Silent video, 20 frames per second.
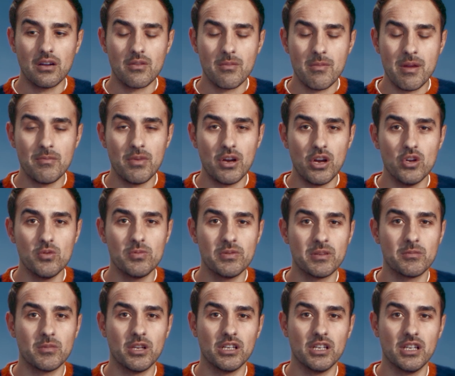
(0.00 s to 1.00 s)
I remember
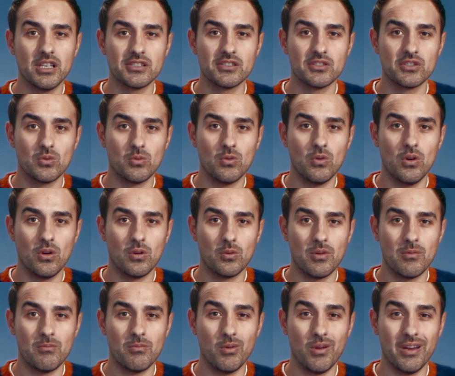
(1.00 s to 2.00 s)
opening my eyes underwater at
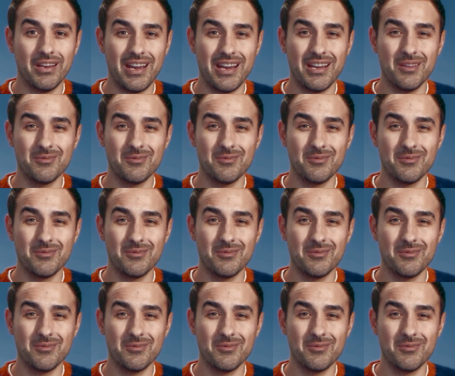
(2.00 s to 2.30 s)
one point